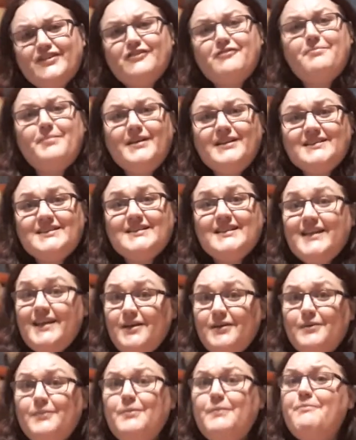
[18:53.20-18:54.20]
of
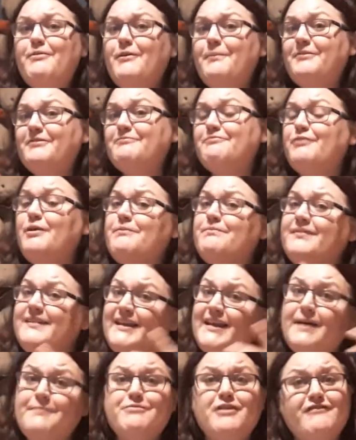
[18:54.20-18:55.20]
Mercy, were
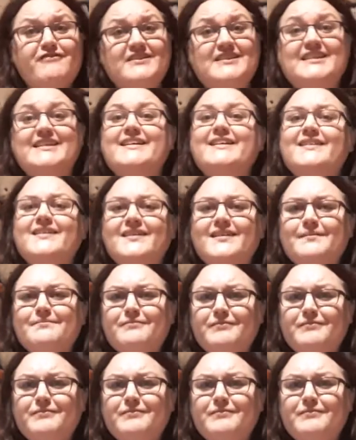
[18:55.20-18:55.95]
now profiting